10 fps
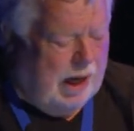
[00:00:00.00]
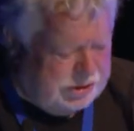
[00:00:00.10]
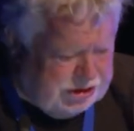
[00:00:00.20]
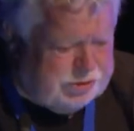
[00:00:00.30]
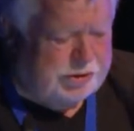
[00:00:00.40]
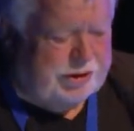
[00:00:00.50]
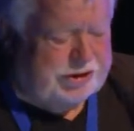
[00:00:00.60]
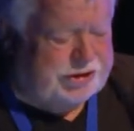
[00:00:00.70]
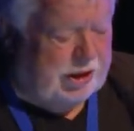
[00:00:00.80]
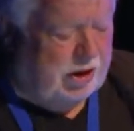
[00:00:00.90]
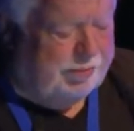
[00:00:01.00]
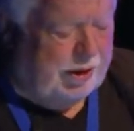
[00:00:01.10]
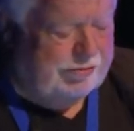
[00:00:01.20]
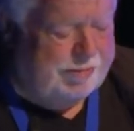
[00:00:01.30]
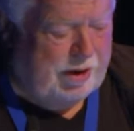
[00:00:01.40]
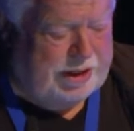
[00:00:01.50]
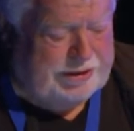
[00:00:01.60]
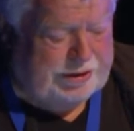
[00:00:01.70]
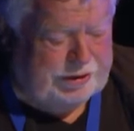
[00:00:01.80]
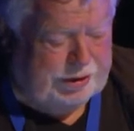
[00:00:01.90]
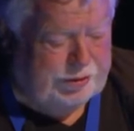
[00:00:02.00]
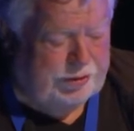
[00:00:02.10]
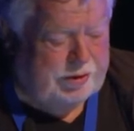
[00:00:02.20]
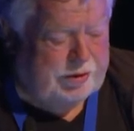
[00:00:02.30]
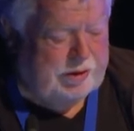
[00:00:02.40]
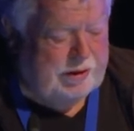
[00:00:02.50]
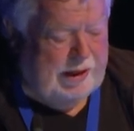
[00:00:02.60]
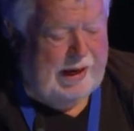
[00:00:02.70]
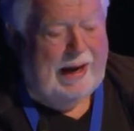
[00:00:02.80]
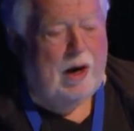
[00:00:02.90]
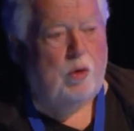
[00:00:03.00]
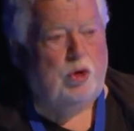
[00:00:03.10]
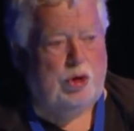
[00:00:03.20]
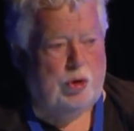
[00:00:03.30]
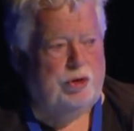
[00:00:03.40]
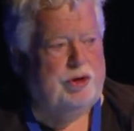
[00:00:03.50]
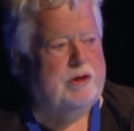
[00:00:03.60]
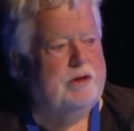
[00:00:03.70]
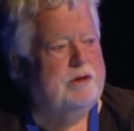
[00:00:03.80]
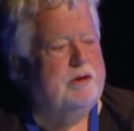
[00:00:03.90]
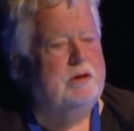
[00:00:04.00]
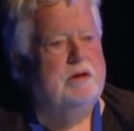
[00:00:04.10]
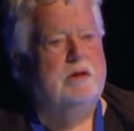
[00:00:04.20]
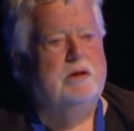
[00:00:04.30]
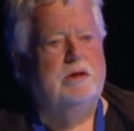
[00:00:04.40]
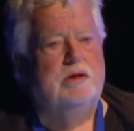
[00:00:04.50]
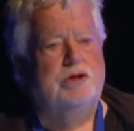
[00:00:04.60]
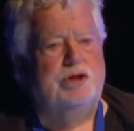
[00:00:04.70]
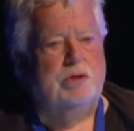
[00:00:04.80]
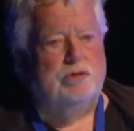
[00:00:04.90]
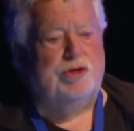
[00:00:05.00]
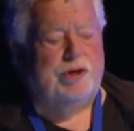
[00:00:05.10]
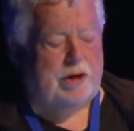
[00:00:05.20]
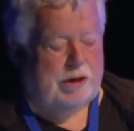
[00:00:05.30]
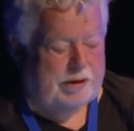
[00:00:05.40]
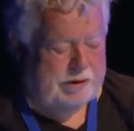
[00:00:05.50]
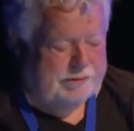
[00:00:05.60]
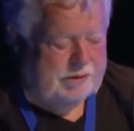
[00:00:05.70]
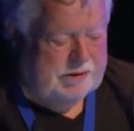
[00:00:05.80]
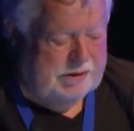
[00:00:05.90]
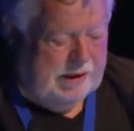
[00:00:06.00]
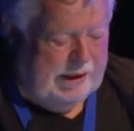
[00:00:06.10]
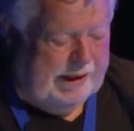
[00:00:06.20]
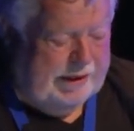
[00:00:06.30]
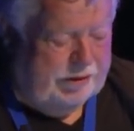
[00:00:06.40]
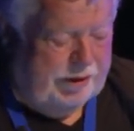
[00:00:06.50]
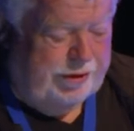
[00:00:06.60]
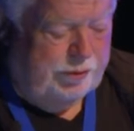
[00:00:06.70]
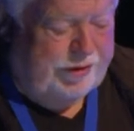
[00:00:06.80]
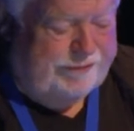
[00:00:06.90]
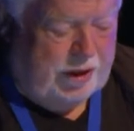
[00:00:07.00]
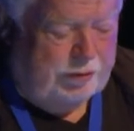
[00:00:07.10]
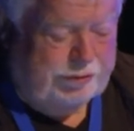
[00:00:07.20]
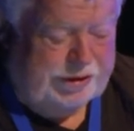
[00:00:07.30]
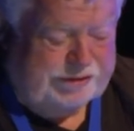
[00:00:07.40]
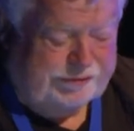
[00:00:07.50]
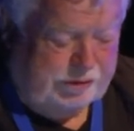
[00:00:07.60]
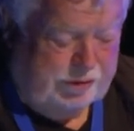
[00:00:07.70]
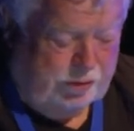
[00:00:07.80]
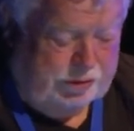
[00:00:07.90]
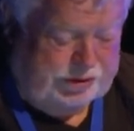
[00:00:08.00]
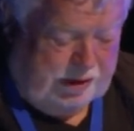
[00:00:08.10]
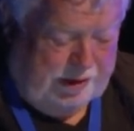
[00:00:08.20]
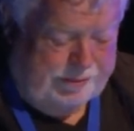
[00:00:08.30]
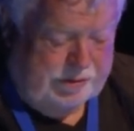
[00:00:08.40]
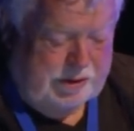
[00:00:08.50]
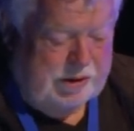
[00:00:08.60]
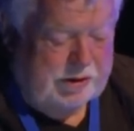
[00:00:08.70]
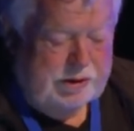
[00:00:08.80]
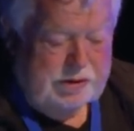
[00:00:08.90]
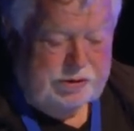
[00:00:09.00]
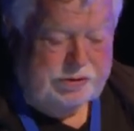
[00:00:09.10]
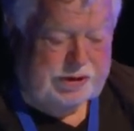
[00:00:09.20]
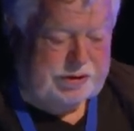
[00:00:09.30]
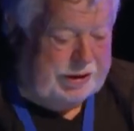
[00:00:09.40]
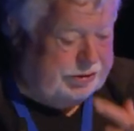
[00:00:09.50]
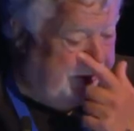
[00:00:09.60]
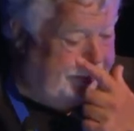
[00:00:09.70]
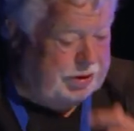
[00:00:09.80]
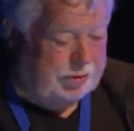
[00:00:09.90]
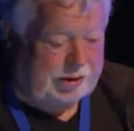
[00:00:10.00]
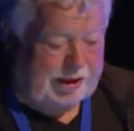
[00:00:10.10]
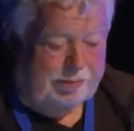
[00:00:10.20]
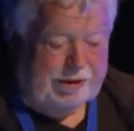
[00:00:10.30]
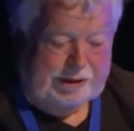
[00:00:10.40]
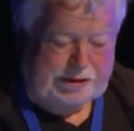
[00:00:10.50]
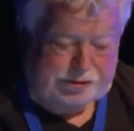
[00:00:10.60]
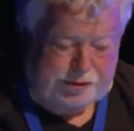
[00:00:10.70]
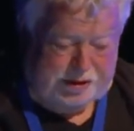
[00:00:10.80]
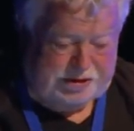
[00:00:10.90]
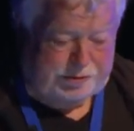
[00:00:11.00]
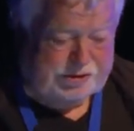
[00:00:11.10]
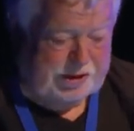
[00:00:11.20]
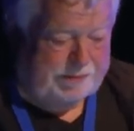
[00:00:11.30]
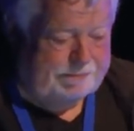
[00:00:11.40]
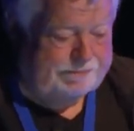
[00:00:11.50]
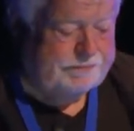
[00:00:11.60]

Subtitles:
I just wanted to start by reminding you how good children are. And I think we've known this for a long time. So I'm just going to dip into a little bit of history. This was a